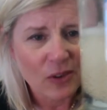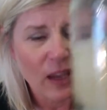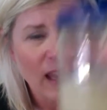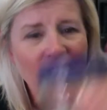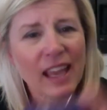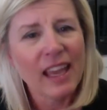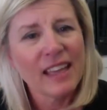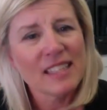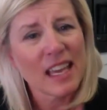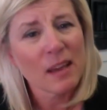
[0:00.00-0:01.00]

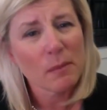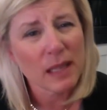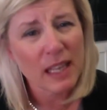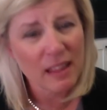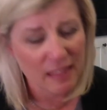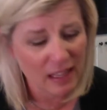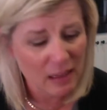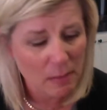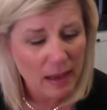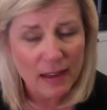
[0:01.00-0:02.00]
Okay, take a minute,
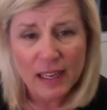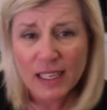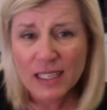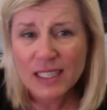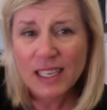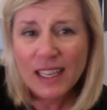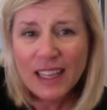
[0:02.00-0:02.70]
think about it.